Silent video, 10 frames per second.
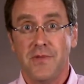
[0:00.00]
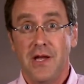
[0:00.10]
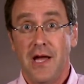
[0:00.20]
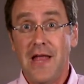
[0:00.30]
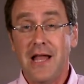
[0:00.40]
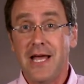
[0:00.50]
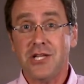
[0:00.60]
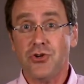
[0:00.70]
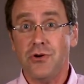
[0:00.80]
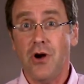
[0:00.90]
and that
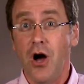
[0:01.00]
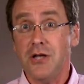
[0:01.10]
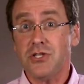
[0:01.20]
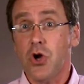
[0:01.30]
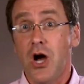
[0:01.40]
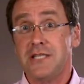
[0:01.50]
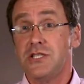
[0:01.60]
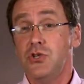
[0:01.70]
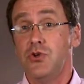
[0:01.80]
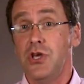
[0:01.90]
lecture also causes
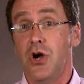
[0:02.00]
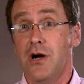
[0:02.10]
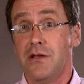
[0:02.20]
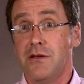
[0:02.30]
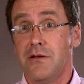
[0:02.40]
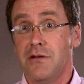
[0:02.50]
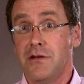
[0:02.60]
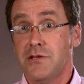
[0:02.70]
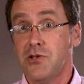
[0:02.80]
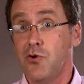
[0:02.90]
you to yawn.
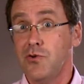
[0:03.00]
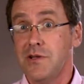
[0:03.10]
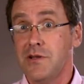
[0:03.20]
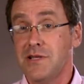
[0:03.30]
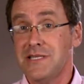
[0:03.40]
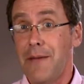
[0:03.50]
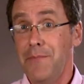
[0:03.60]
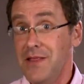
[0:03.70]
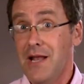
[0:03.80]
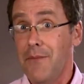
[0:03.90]
So does that
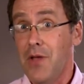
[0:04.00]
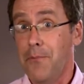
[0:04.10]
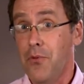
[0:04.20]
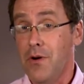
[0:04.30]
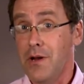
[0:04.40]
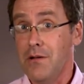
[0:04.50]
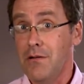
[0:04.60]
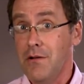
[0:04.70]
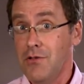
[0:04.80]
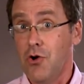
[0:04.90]
mean that I'm not boring?
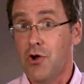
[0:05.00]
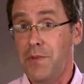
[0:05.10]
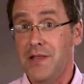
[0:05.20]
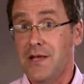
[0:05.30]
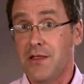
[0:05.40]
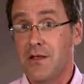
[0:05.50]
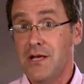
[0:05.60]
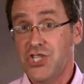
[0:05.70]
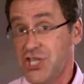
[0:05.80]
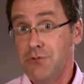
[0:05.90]
No, it could be that
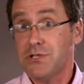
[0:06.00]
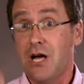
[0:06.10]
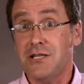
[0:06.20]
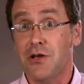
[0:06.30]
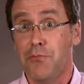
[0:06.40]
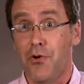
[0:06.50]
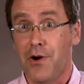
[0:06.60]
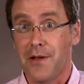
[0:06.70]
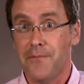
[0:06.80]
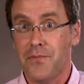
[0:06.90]
she was also boring.